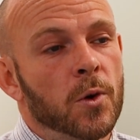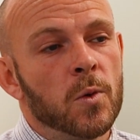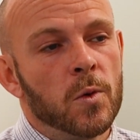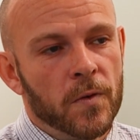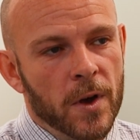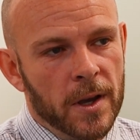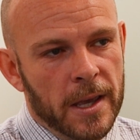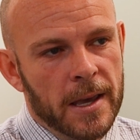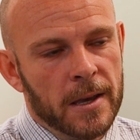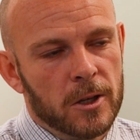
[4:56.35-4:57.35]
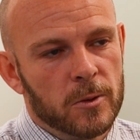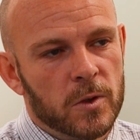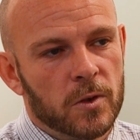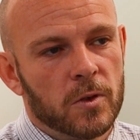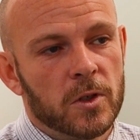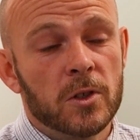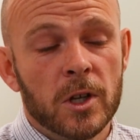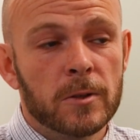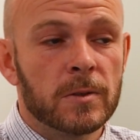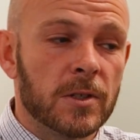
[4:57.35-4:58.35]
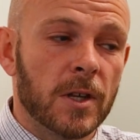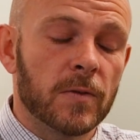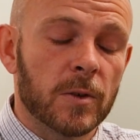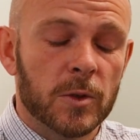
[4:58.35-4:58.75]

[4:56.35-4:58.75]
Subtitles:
all of our care homes across not only Suffolk